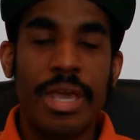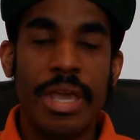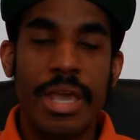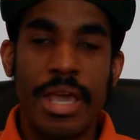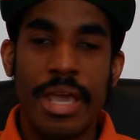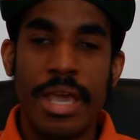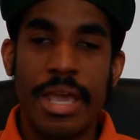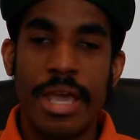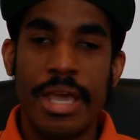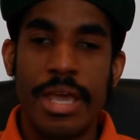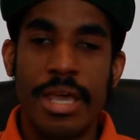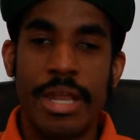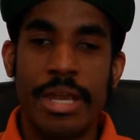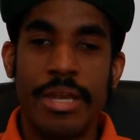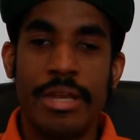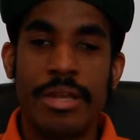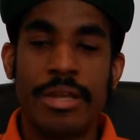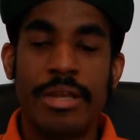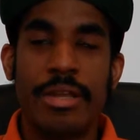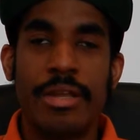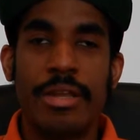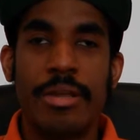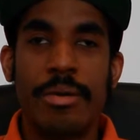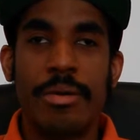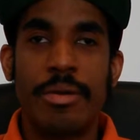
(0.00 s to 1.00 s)
And
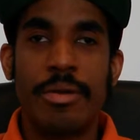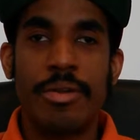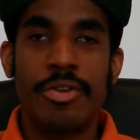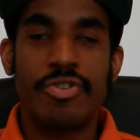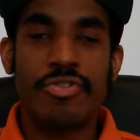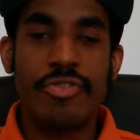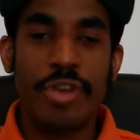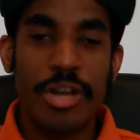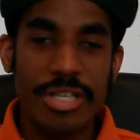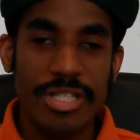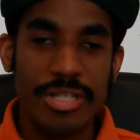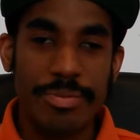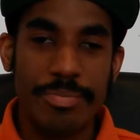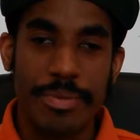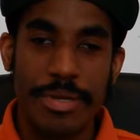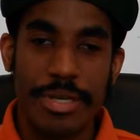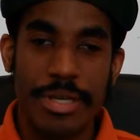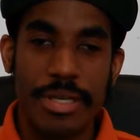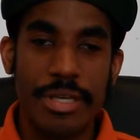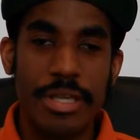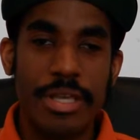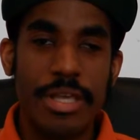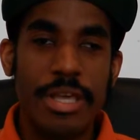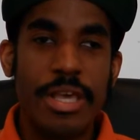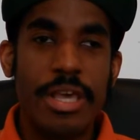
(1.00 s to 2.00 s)
trust
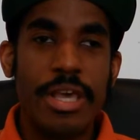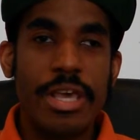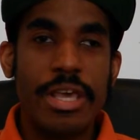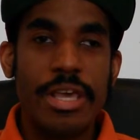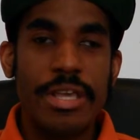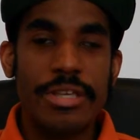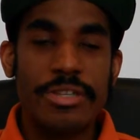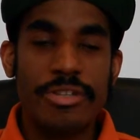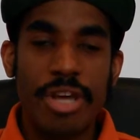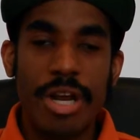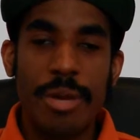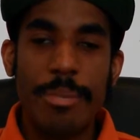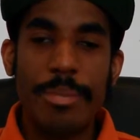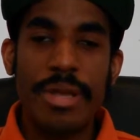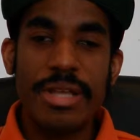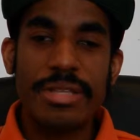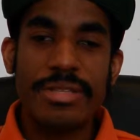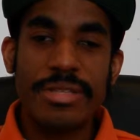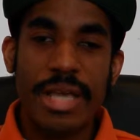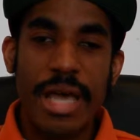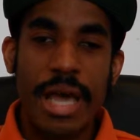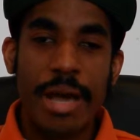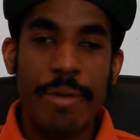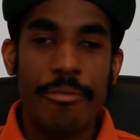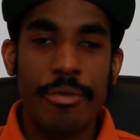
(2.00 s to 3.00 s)
me, it's going to be
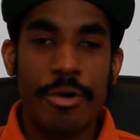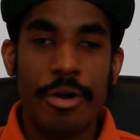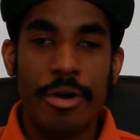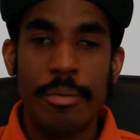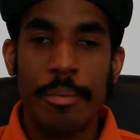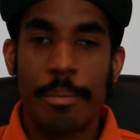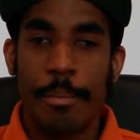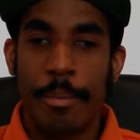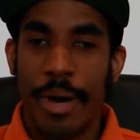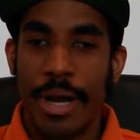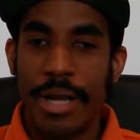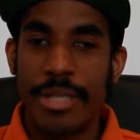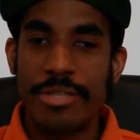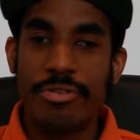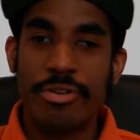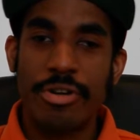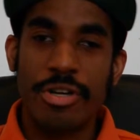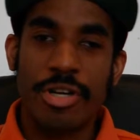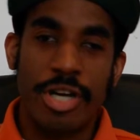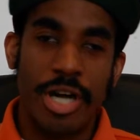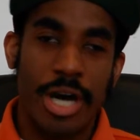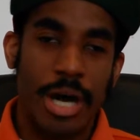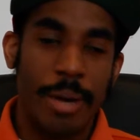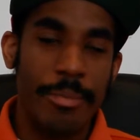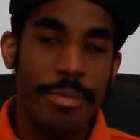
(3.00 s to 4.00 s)
a time where money's going
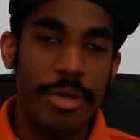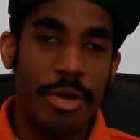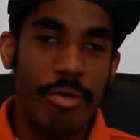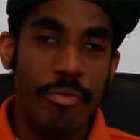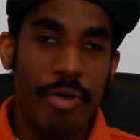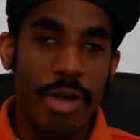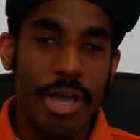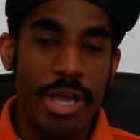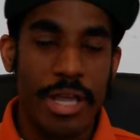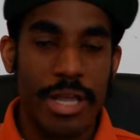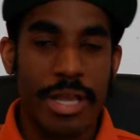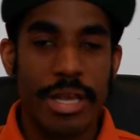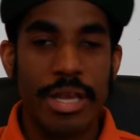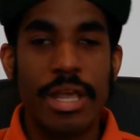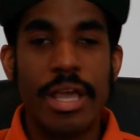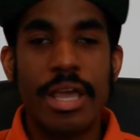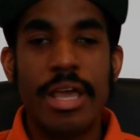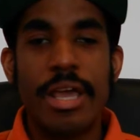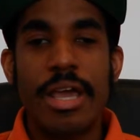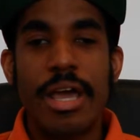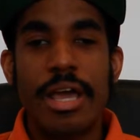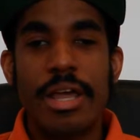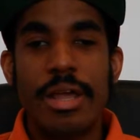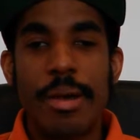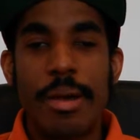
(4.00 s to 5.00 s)
to come your way.
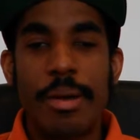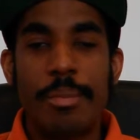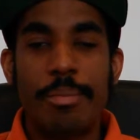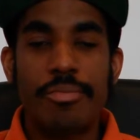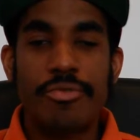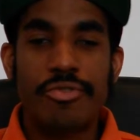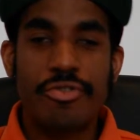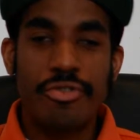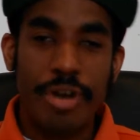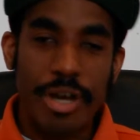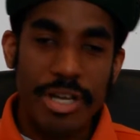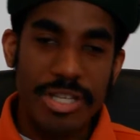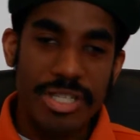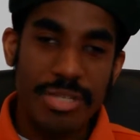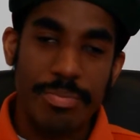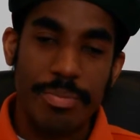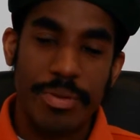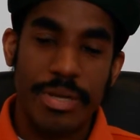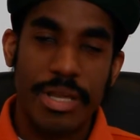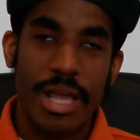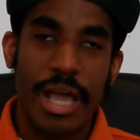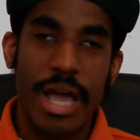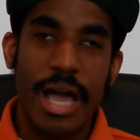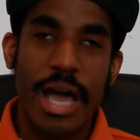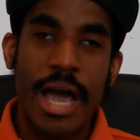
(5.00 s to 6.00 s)
Trust
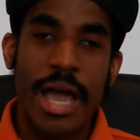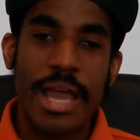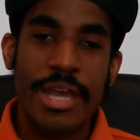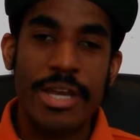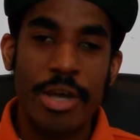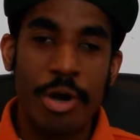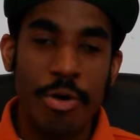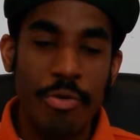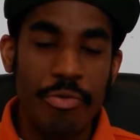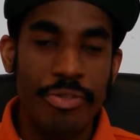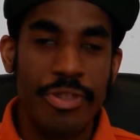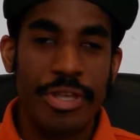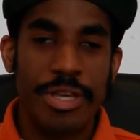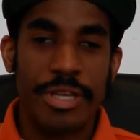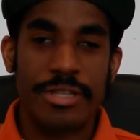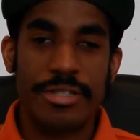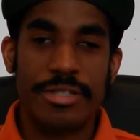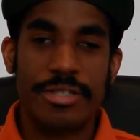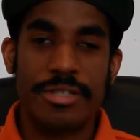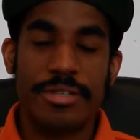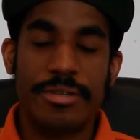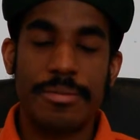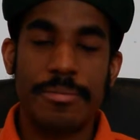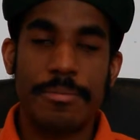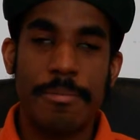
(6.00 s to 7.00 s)
me, I know
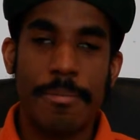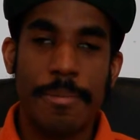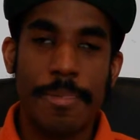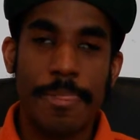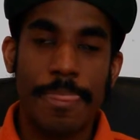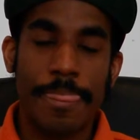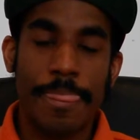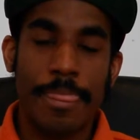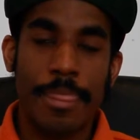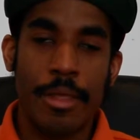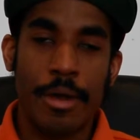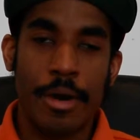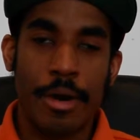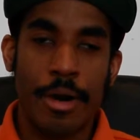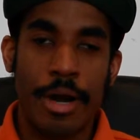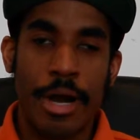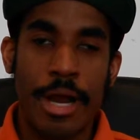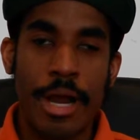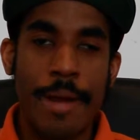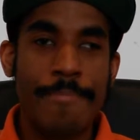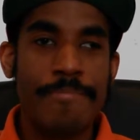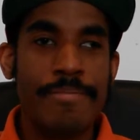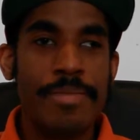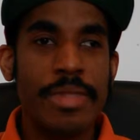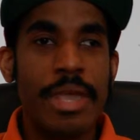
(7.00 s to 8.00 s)
this. All
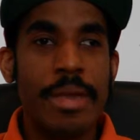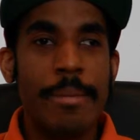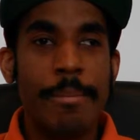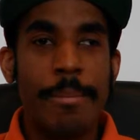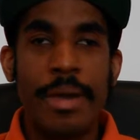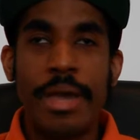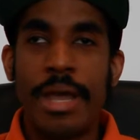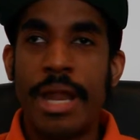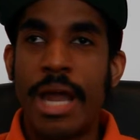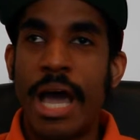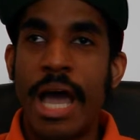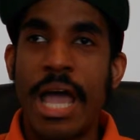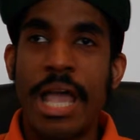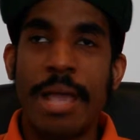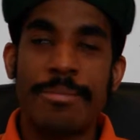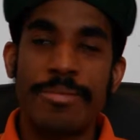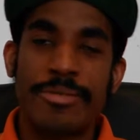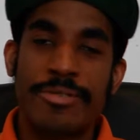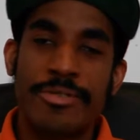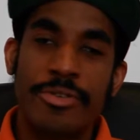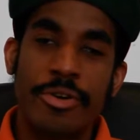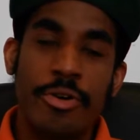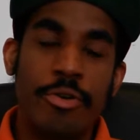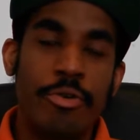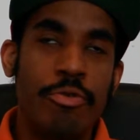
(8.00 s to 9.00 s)
right? Man, I am
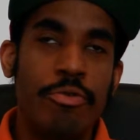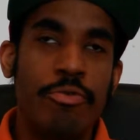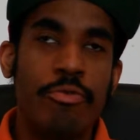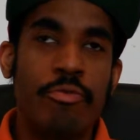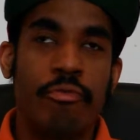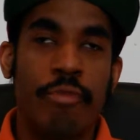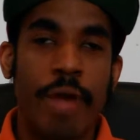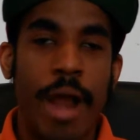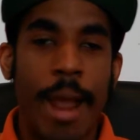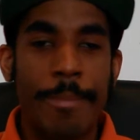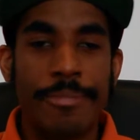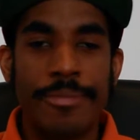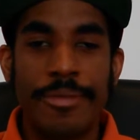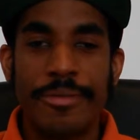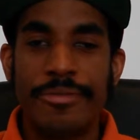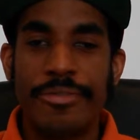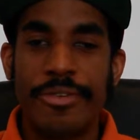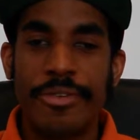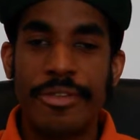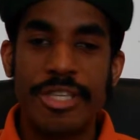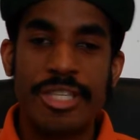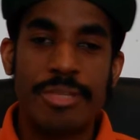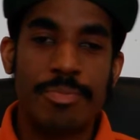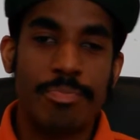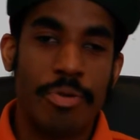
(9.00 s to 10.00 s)
so wrapped
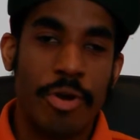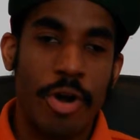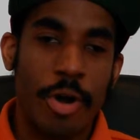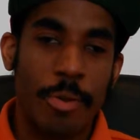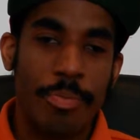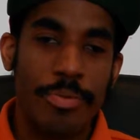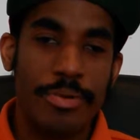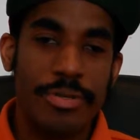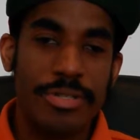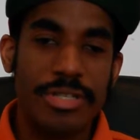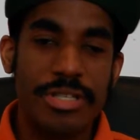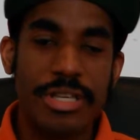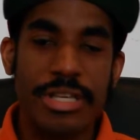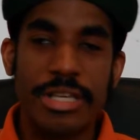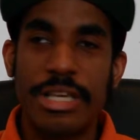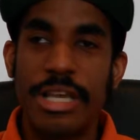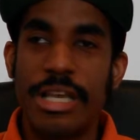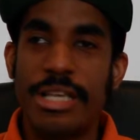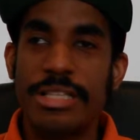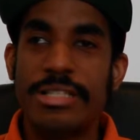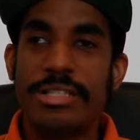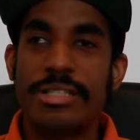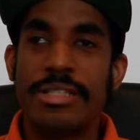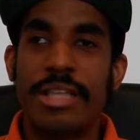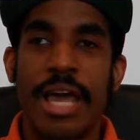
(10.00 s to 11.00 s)
into this purpose,
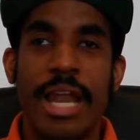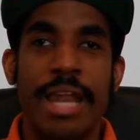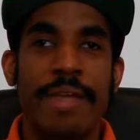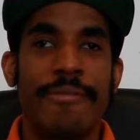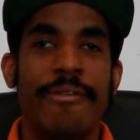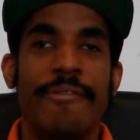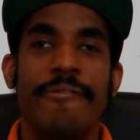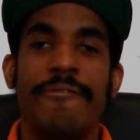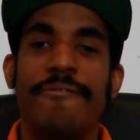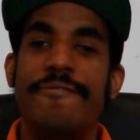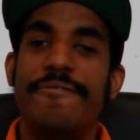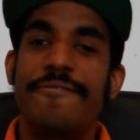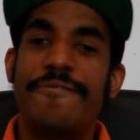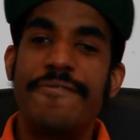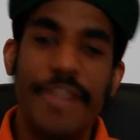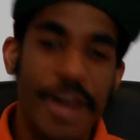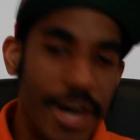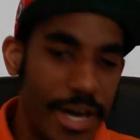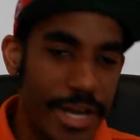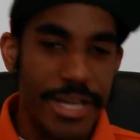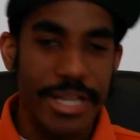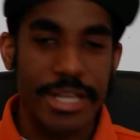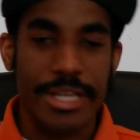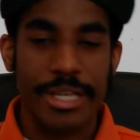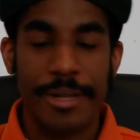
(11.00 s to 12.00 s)
it's not even
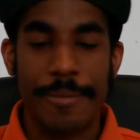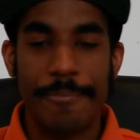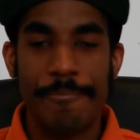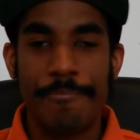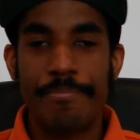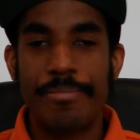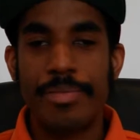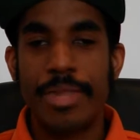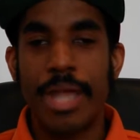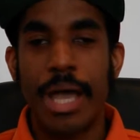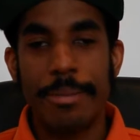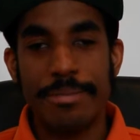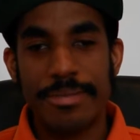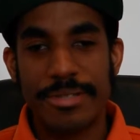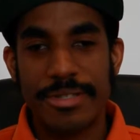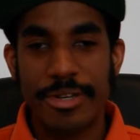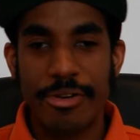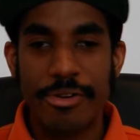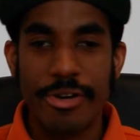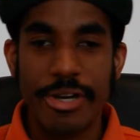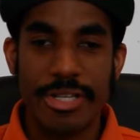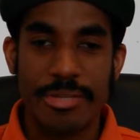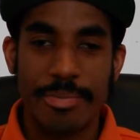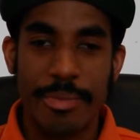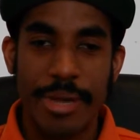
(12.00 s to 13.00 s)
funny. I'm
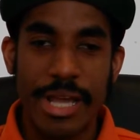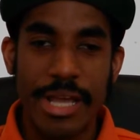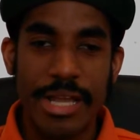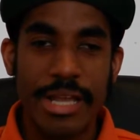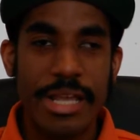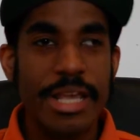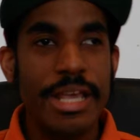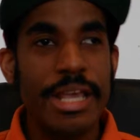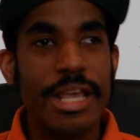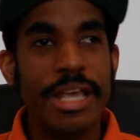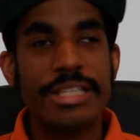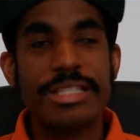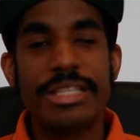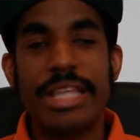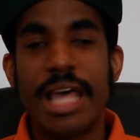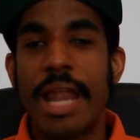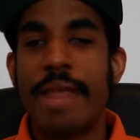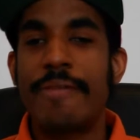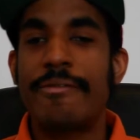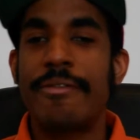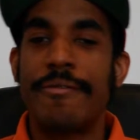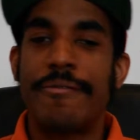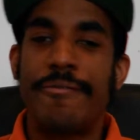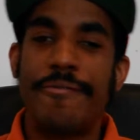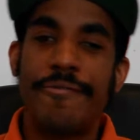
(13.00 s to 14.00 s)
serious, man. It's not
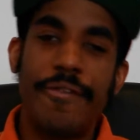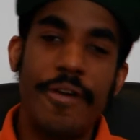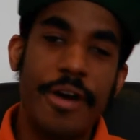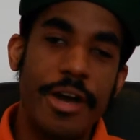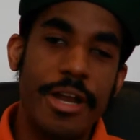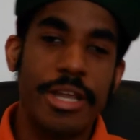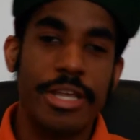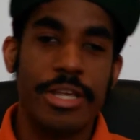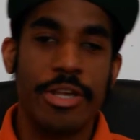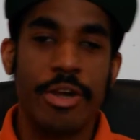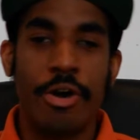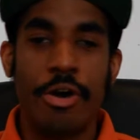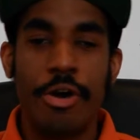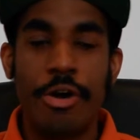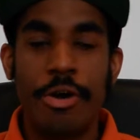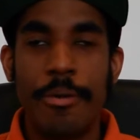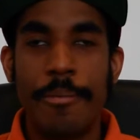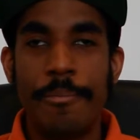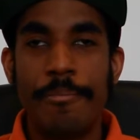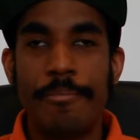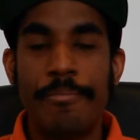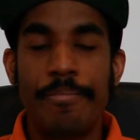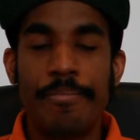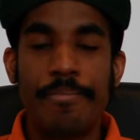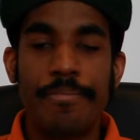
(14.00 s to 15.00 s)
even funny,
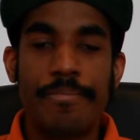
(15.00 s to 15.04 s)
y'all.